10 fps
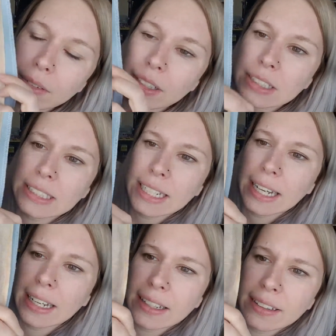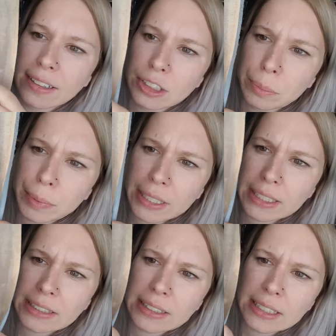There's that. There's
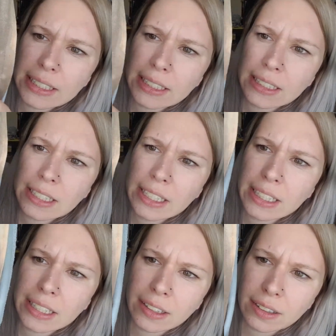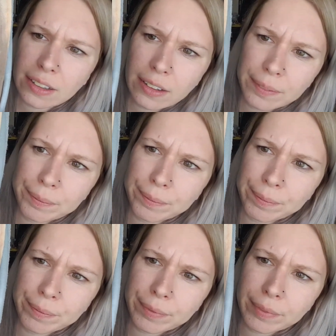beads in here.
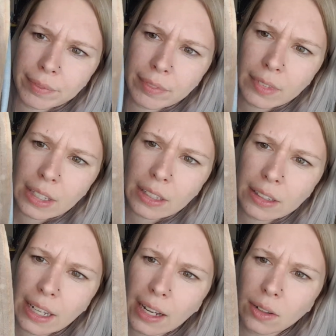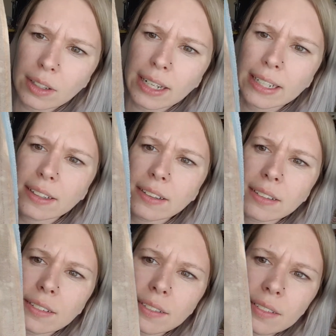The outline
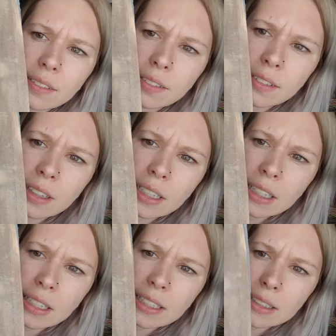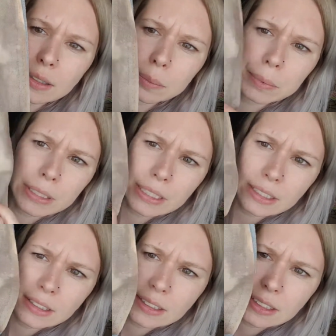is the
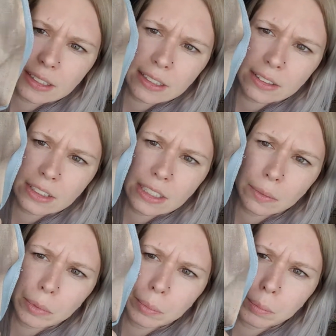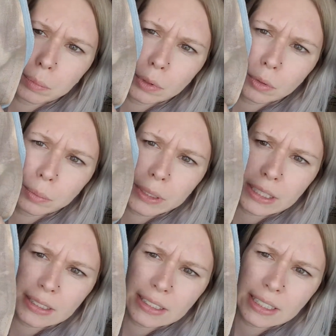beads, and then there's a couple blue
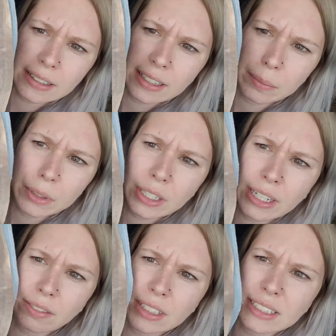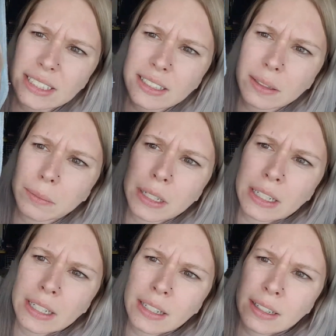beads in there, but you can't really see them.
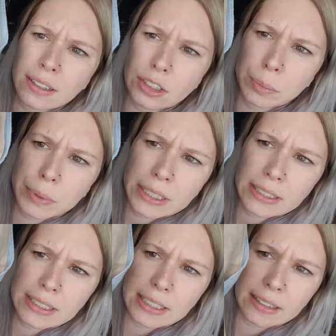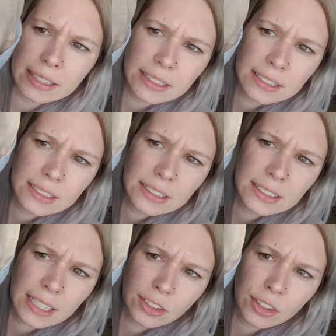There's beads in this
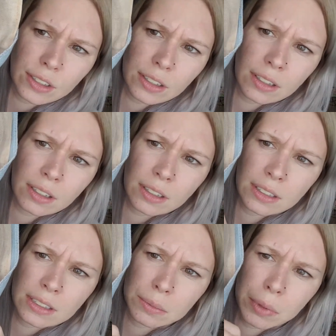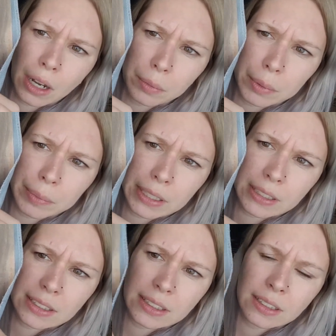section, some copper
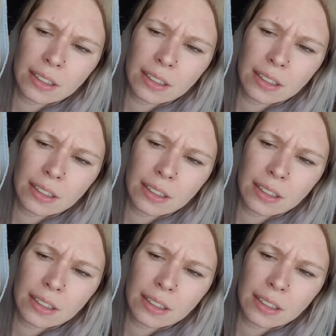beads.